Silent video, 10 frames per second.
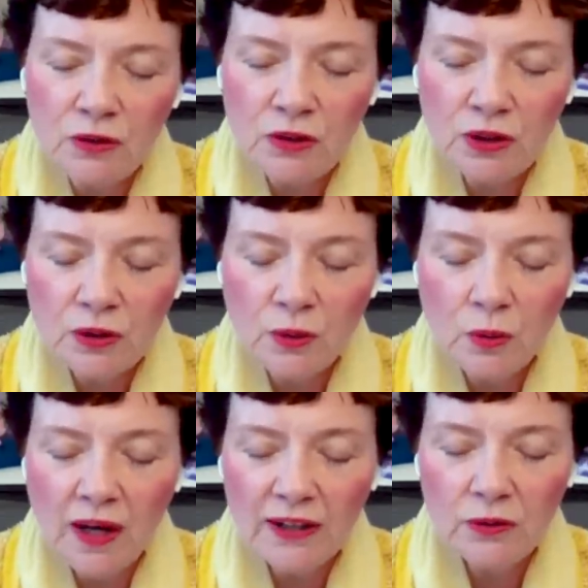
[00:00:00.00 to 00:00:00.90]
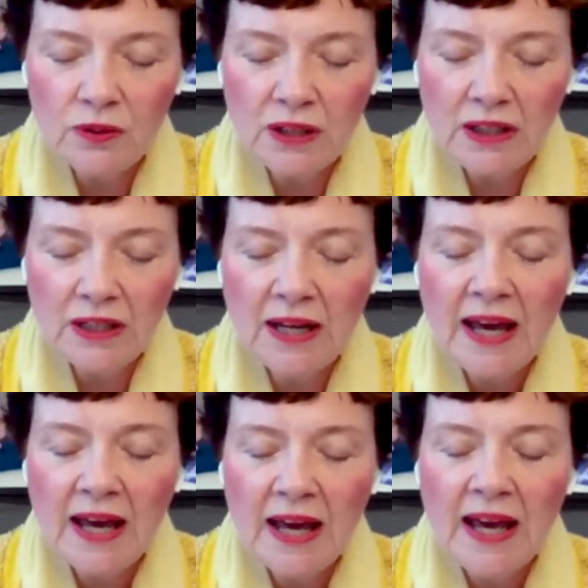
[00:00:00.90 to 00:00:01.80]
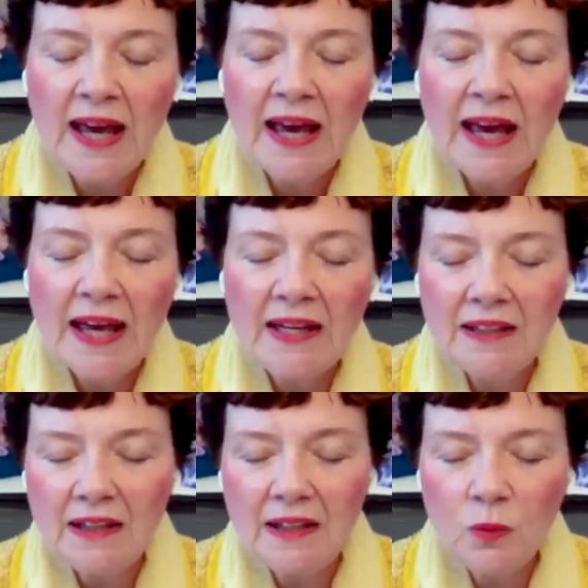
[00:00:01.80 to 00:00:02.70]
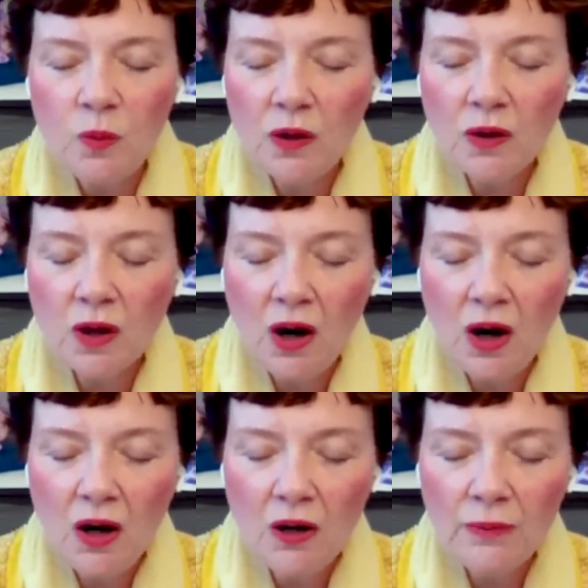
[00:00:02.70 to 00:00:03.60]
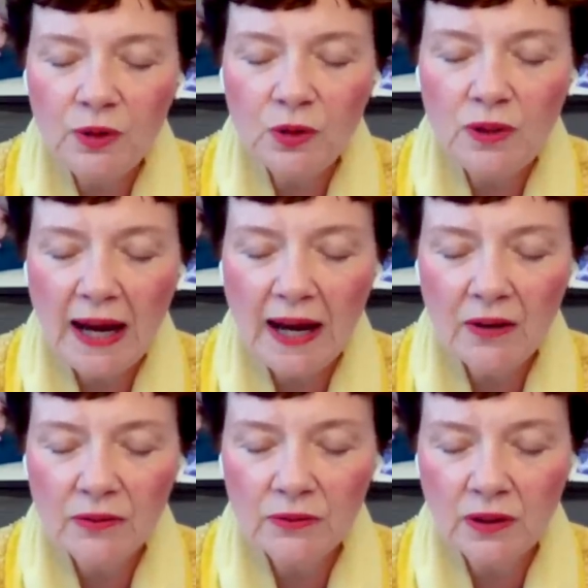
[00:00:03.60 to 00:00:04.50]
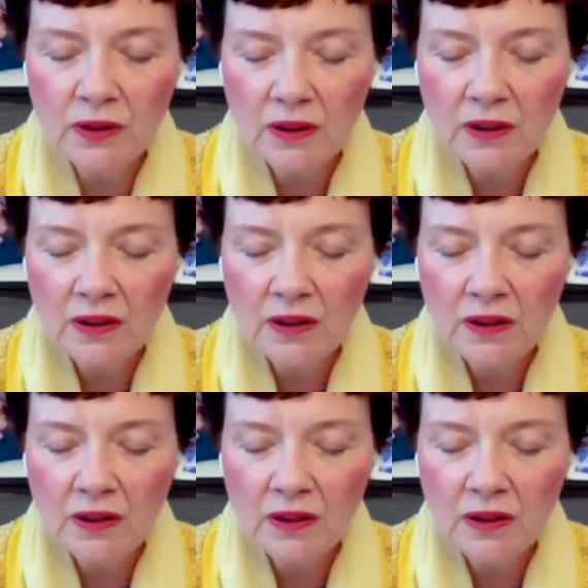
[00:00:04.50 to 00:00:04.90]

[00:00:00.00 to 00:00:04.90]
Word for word: to you what you need, and it will calm you down